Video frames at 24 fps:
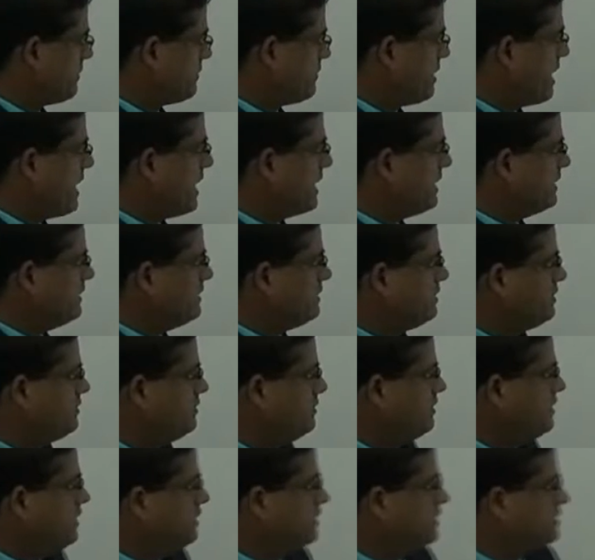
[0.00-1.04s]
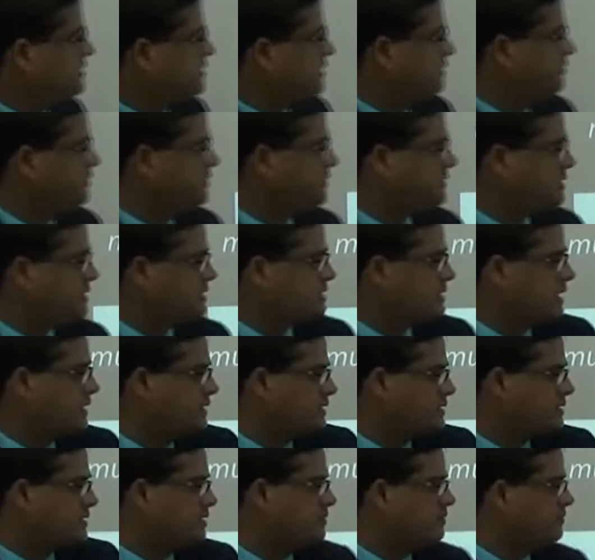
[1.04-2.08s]
client, the services and
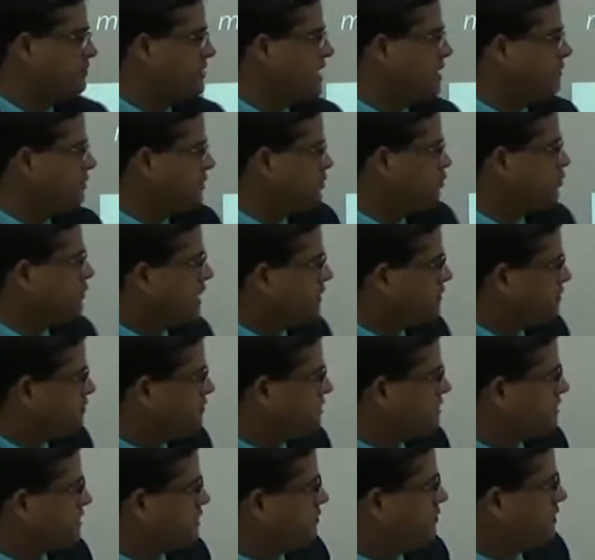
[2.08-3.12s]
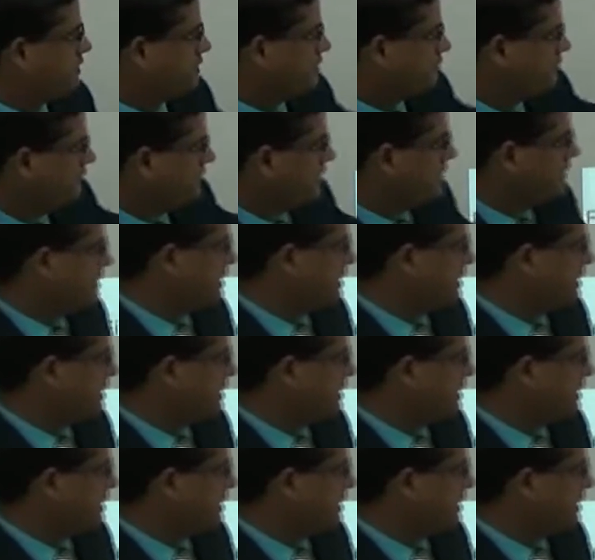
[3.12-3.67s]
the server. We have two types of the server. The middle